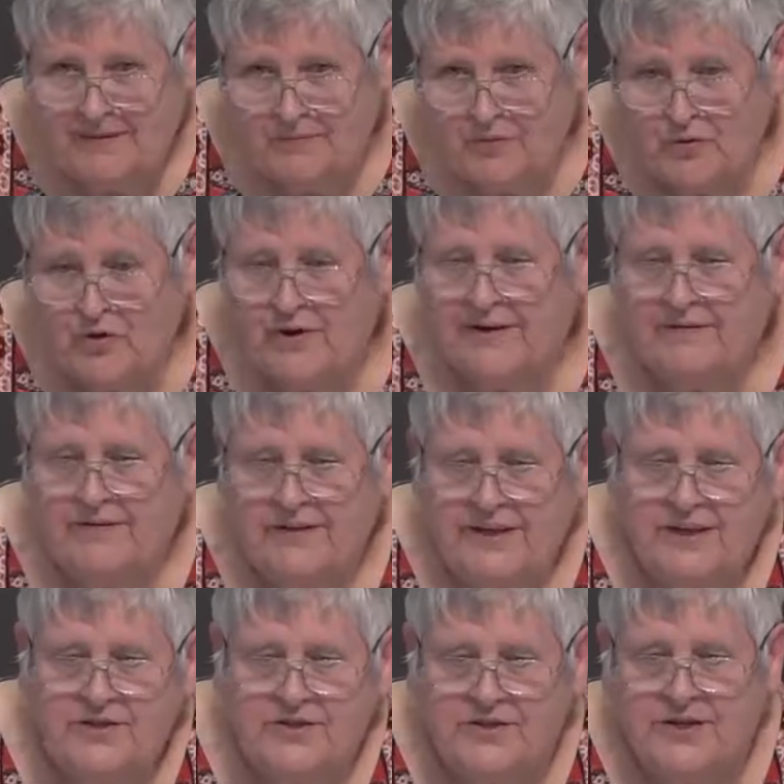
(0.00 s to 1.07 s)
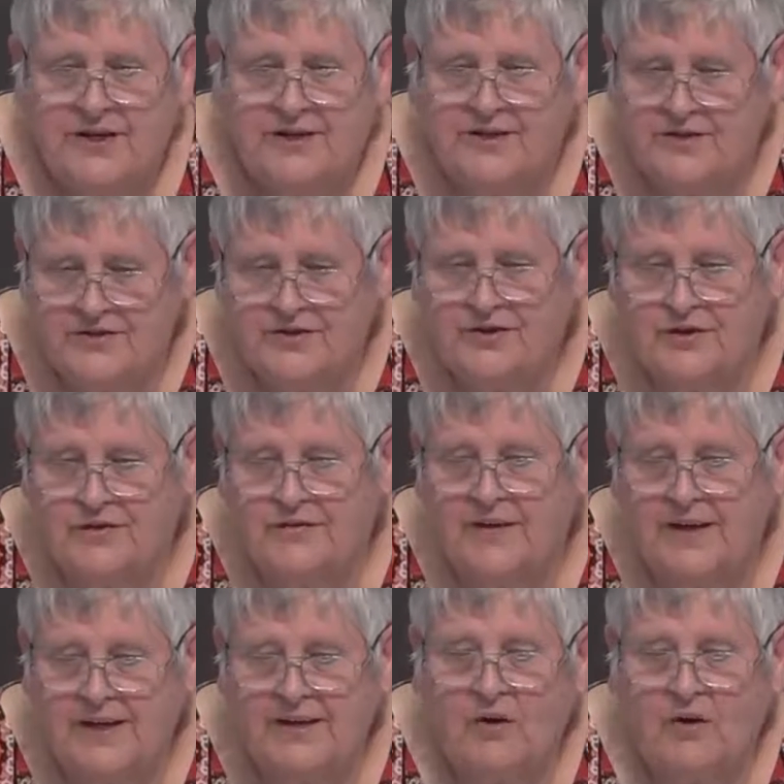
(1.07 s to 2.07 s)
privileged to serve on